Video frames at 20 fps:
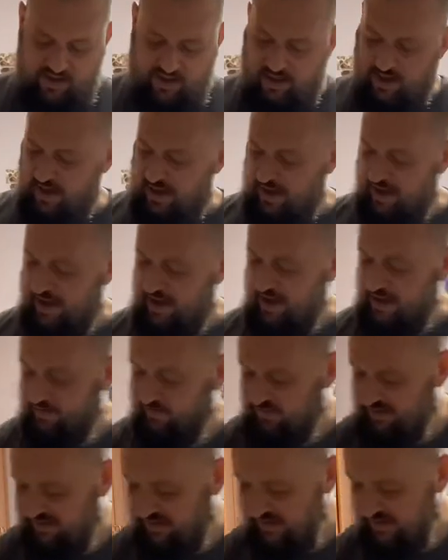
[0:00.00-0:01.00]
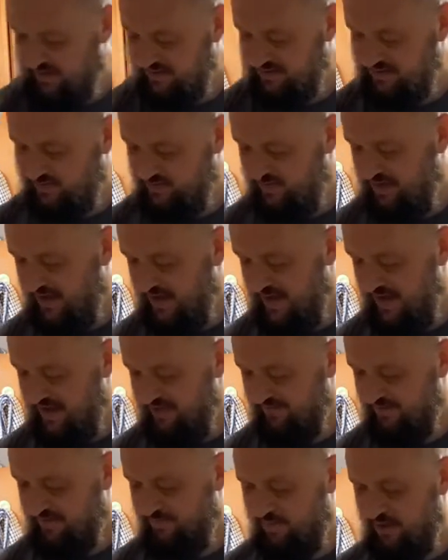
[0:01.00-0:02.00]
And because we
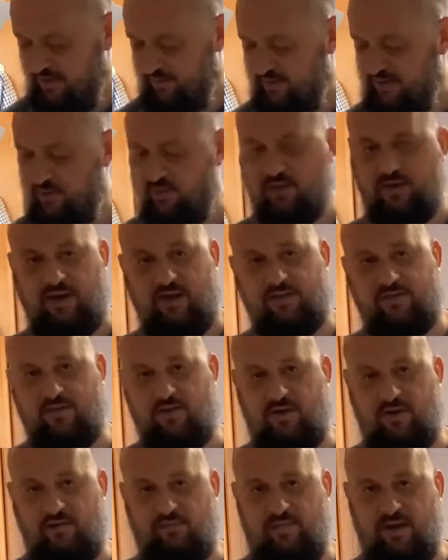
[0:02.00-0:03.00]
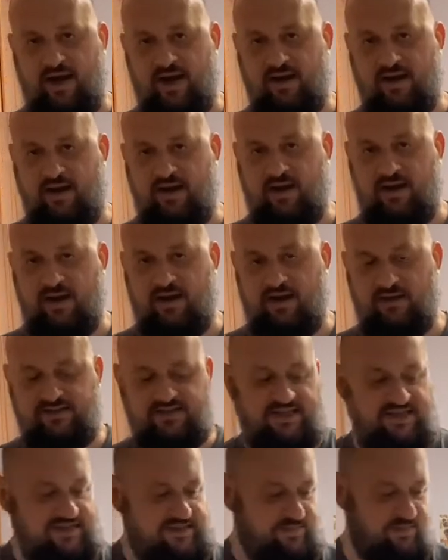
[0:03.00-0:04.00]
have the pumpkin, we're going to throw in about a
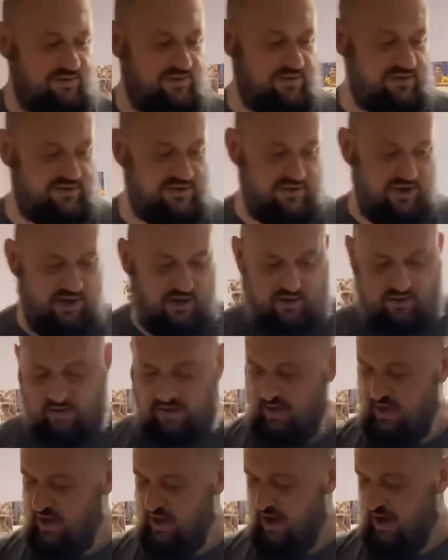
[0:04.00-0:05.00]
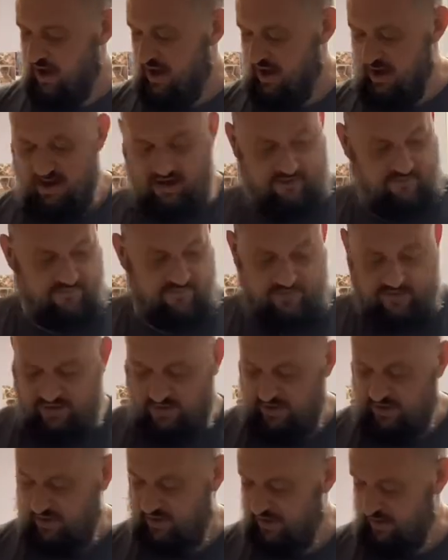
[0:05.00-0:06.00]
teaspoon or so of
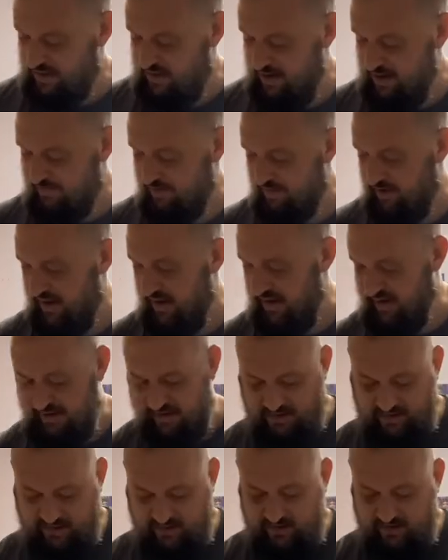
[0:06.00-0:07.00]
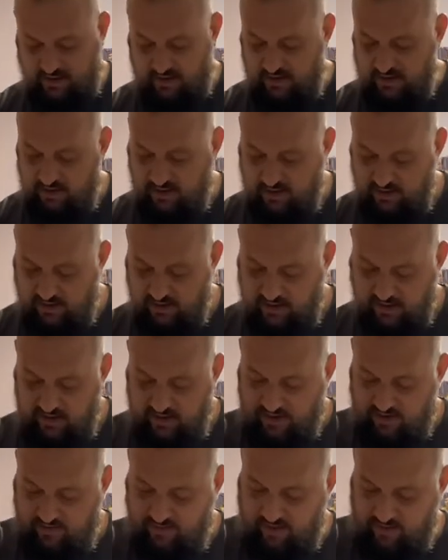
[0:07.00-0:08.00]
nutmeg.
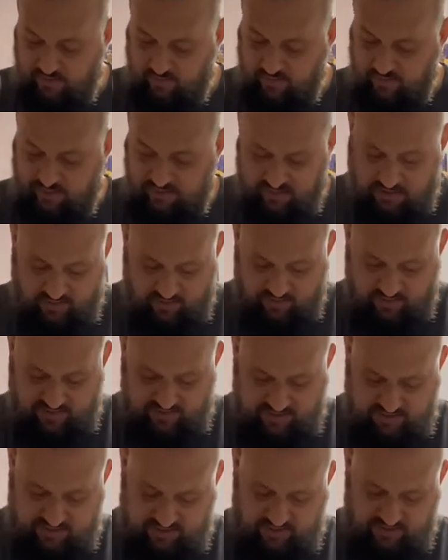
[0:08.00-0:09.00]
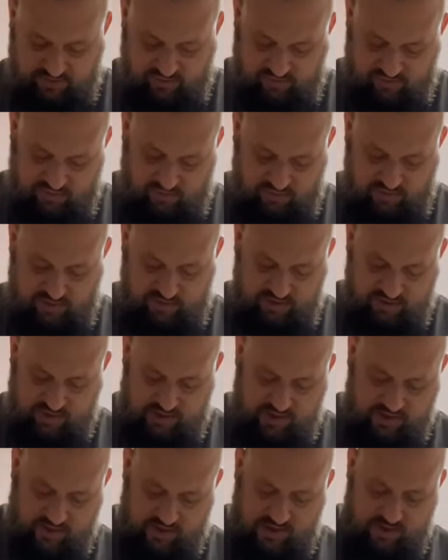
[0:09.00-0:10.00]
And then we're going to
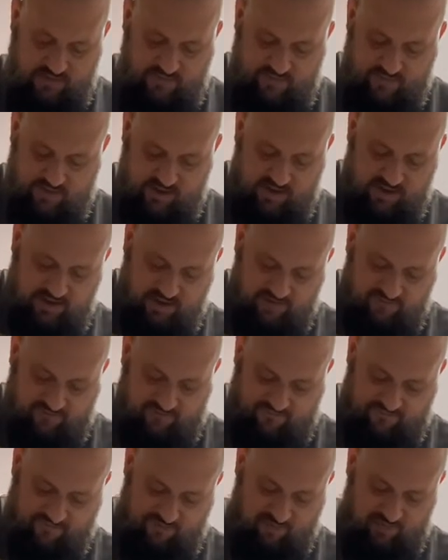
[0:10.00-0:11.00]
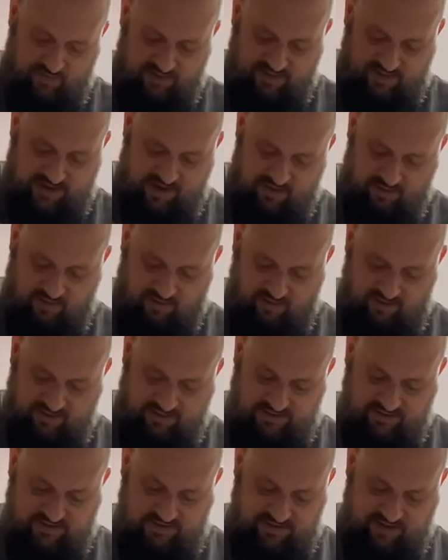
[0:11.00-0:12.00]
fold that all
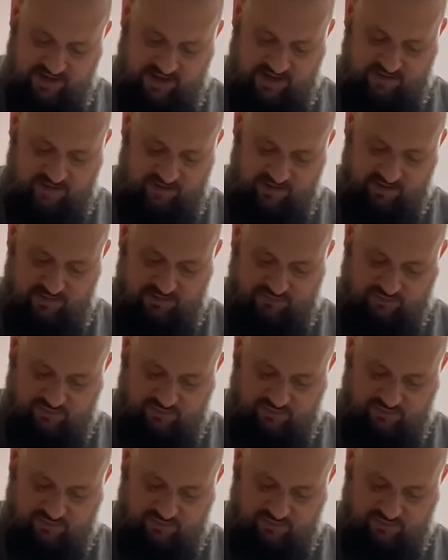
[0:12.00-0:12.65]
in together.